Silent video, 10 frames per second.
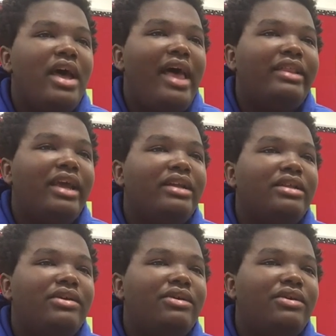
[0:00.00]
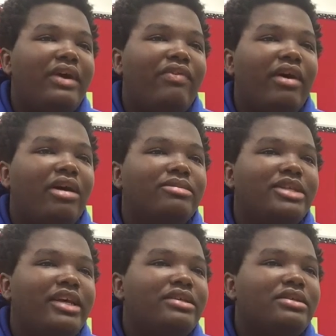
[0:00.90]
at the end of the unit, you have the
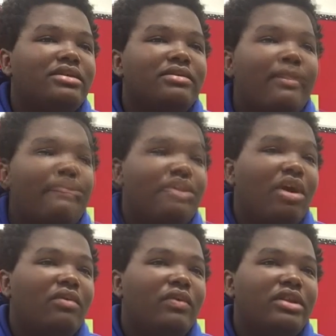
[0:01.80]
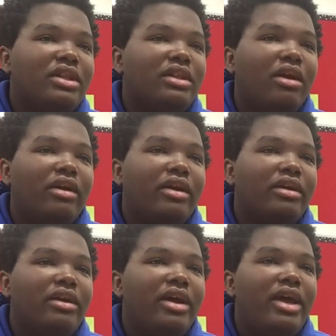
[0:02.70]
test. You start with the learning,
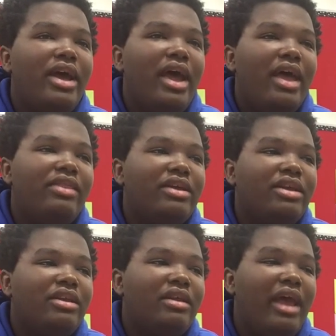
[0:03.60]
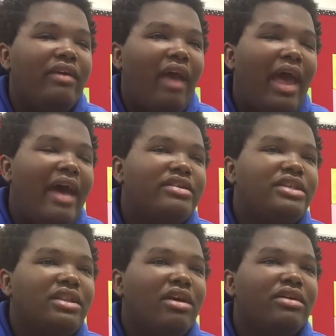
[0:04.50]
and then as
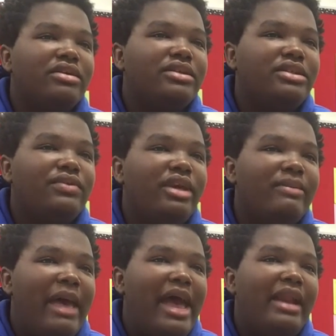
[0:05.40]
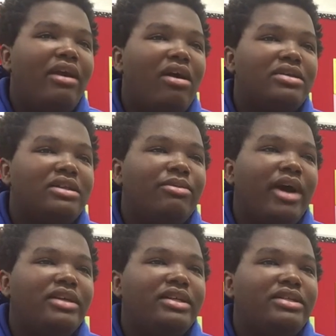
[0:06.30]
she learns, you keep adding on to the
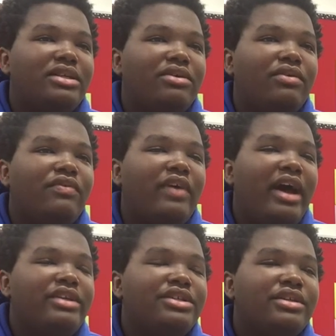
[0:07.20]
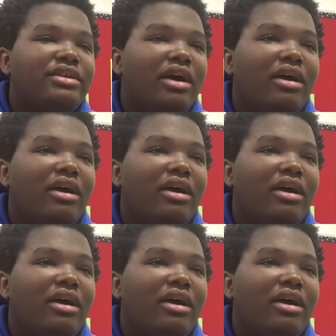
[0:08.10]
project. So you'll find your